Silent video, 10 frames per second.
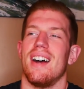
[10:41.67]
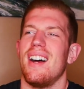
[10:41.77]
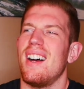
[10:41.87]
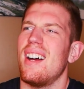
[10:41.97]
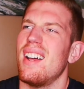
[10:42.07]

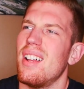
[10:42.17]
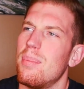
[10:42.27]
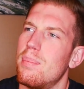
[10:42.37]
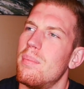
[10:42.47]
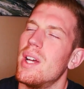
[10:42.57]
Uh,
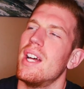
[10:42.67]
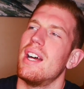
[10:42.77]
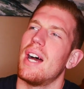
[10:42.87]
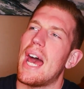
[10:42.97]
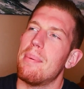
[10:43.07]

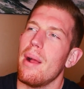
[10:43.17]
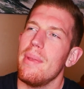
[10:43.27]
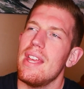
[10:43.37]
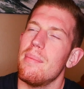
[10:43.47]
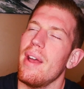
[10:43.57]
I
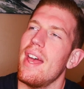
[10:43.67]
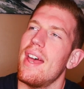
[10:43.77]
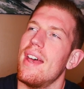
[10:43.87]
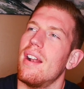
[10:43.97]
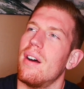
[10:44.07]
probably hit my
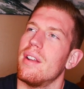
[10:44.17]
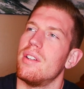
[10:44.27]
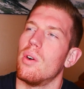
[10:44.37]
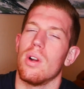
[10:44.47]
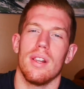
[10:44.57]
head on a
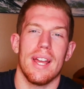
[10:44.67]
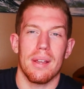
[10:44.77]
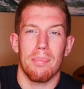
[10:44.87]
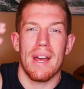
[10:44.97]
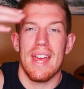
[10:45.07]
door,
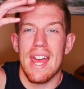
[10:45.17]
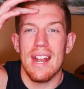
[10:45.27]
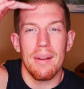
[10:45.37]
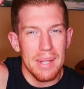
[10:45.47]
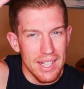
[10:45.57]
like by head
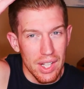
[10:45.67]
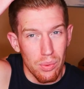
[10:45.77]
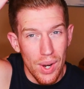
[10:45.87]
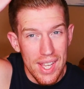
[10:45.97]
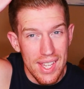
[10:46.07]
I mean like
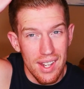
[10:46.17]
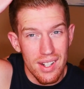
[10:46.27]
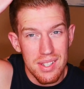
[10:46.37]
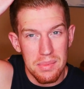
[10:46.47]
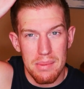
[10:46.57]
right here,
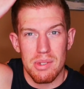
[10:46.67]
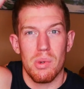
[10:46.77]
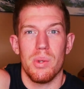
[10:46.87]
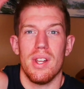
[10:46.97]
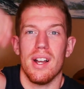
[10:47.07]
sometimes I
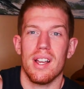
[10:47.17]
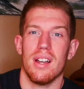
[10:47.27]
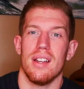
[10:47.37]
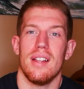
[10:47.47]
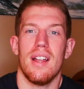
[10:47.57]
won't duck
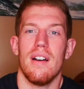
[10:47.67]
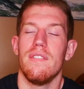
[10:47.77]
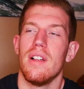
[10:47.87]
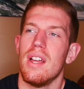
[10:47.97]
enough.